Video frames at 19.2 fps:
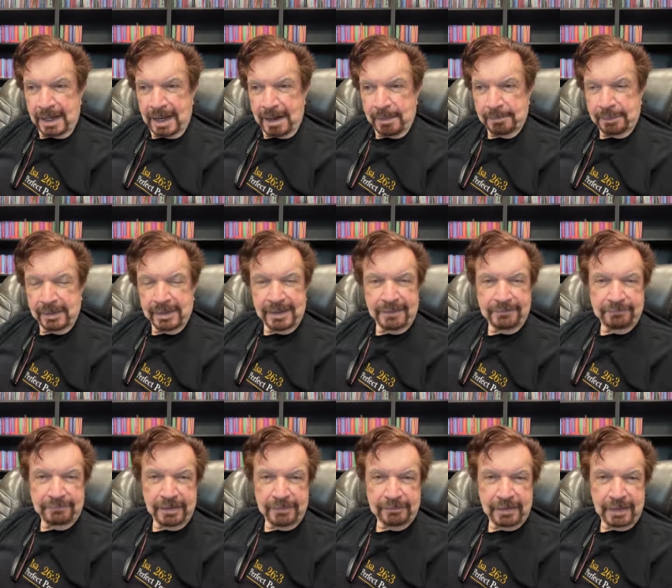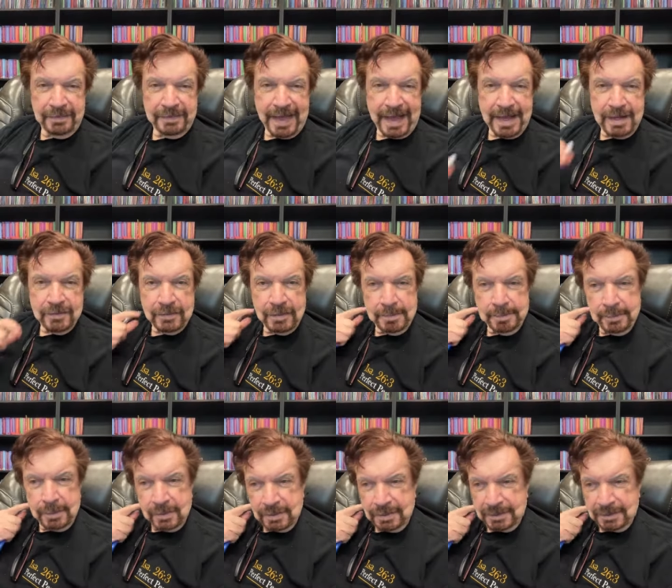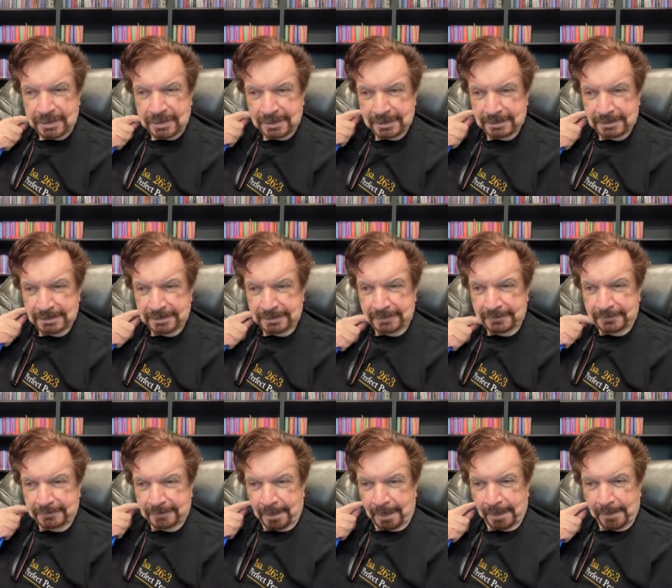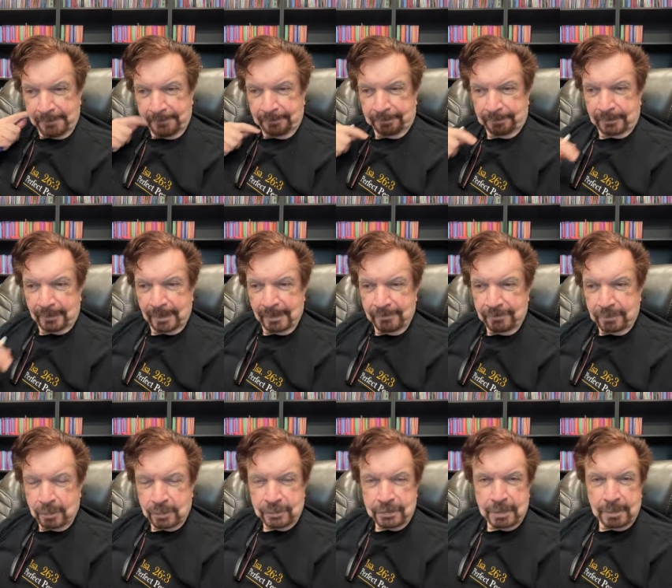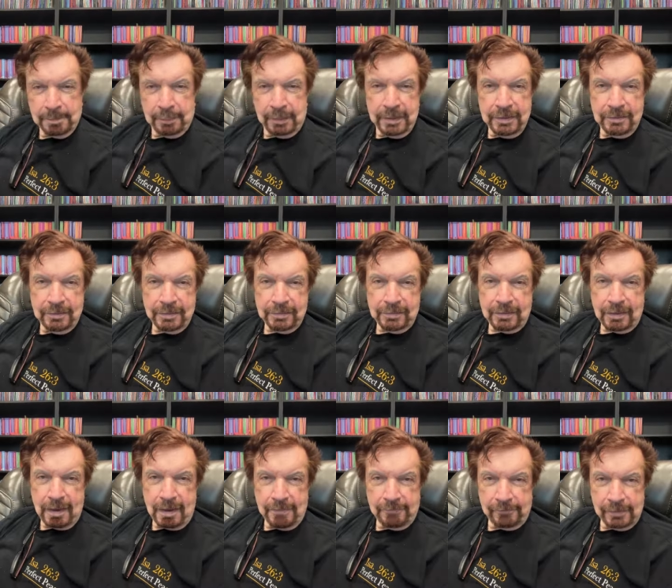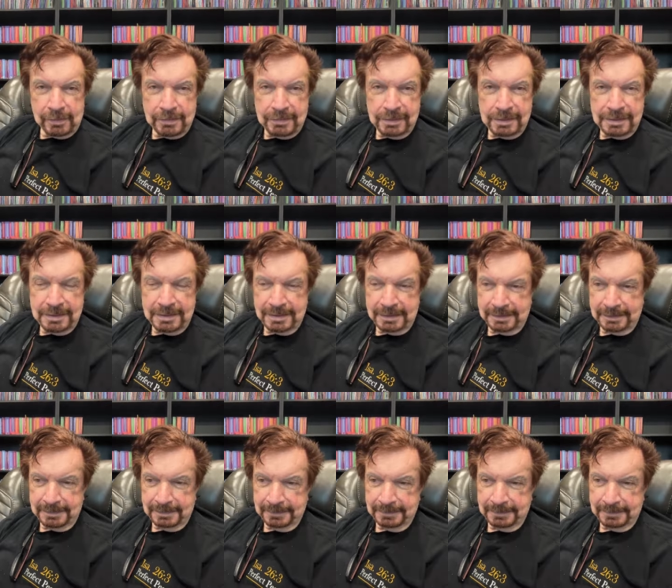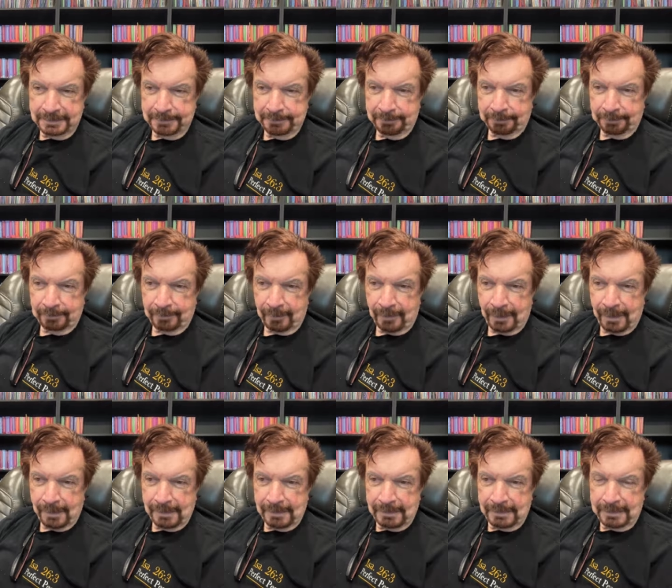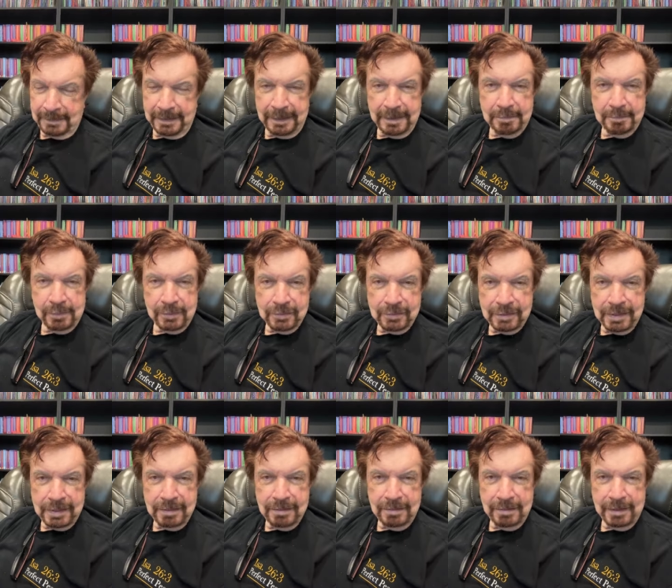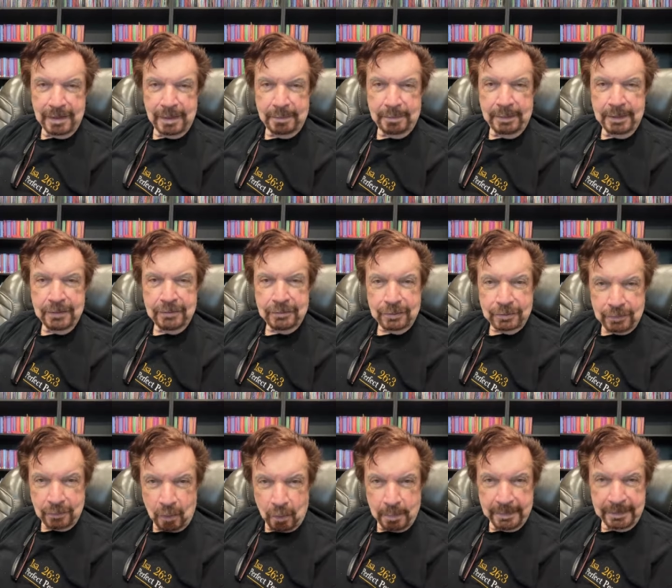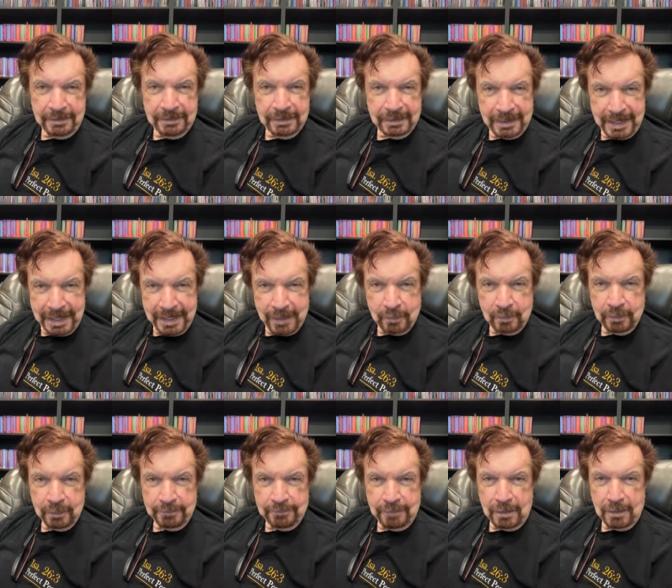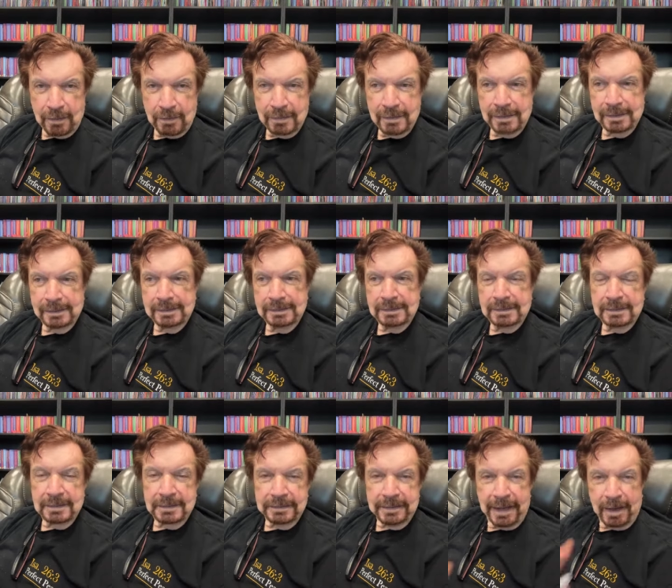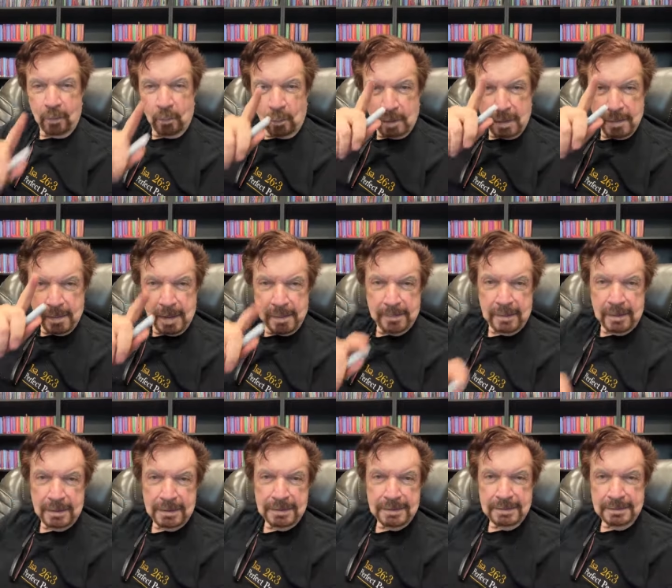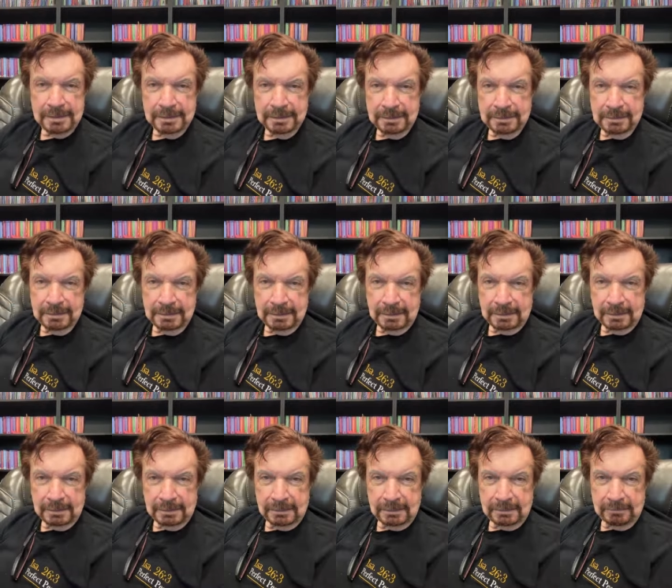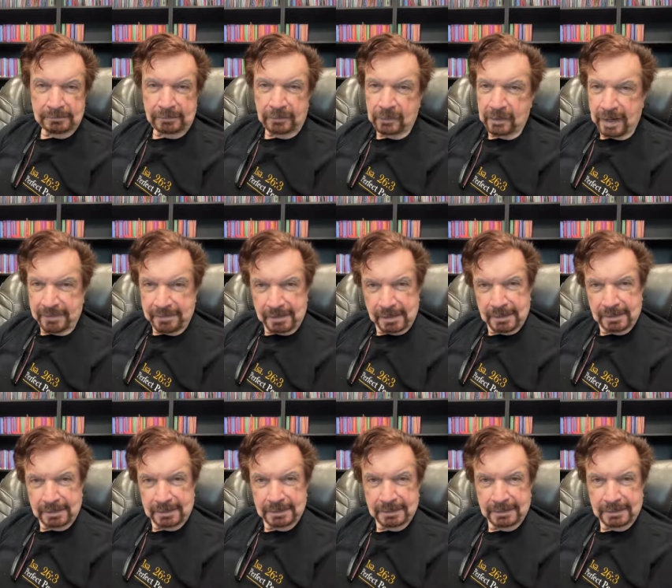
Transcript: I printed 50,000 books for some preachers' conferences in Brazil, and a preacher told me today on the phone that one of my books forever